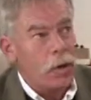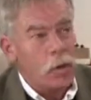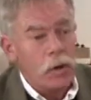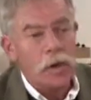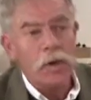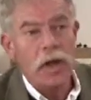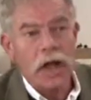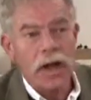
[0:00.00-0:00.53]

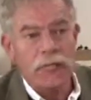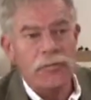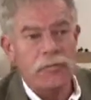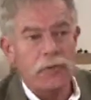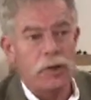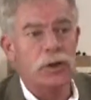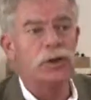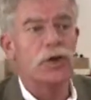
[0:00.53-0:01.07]
we will have
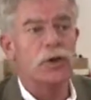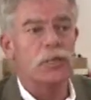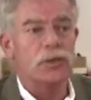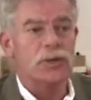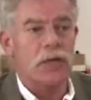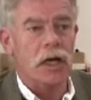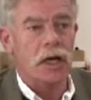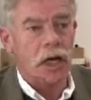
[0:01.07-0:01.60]
4
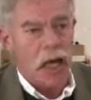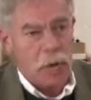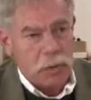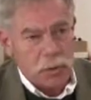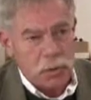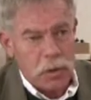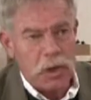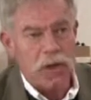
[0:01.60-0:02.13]
turbines on
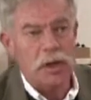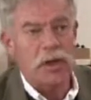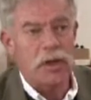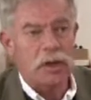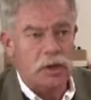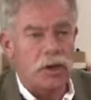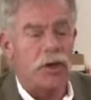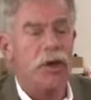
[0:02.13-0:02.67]
campus by the end
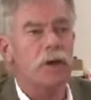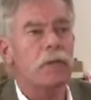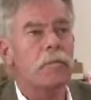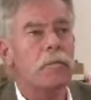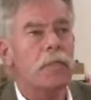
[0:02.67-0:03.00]
of the year.